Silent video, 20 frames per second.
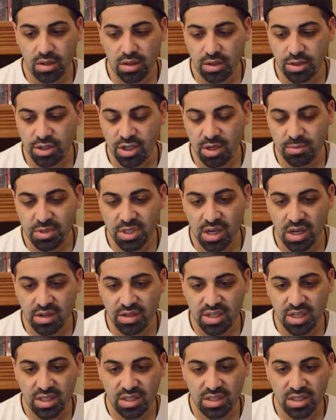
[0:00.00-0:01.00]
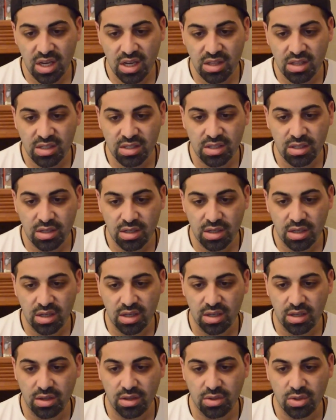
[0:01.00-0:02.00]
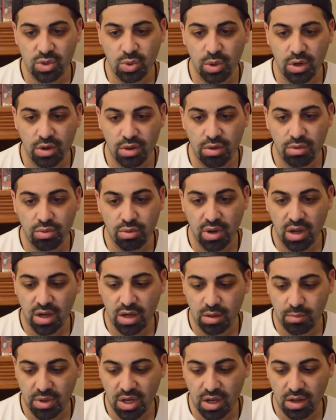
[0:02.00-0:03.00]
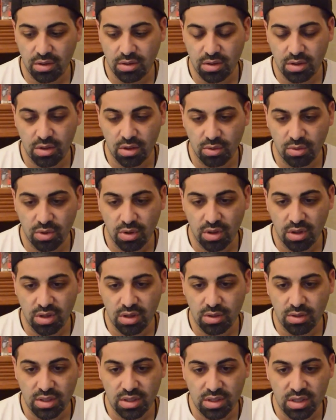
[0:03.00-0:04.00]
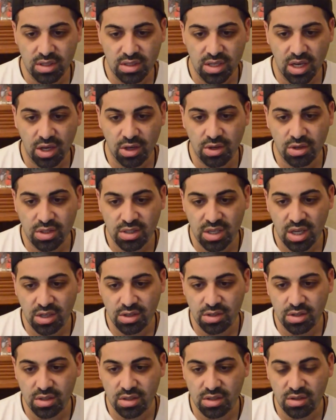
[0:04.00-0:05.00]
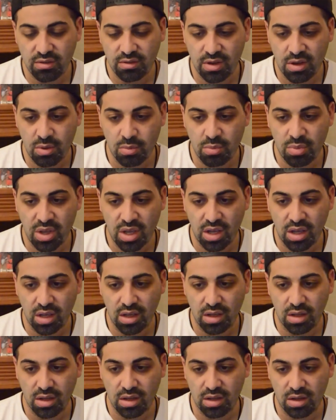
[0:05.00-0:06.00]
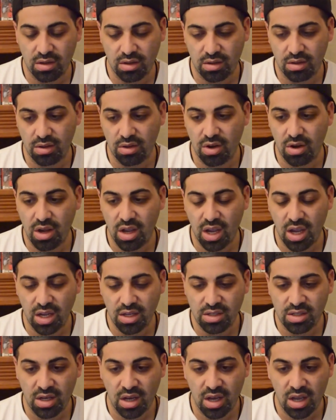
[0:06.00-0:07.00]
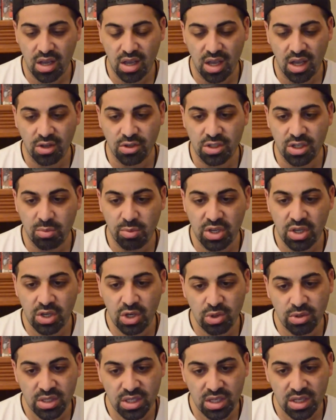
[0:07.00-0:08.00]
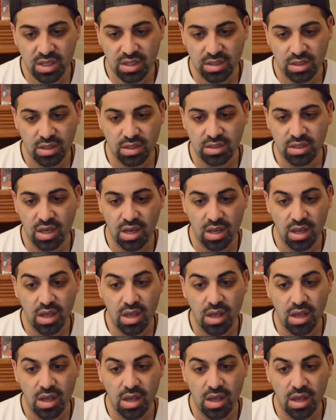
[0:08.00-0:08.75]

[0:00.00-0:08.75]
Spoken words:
James Gunn did say this in a Twitter thread about these accusations of him being anti-LGBTQ, saying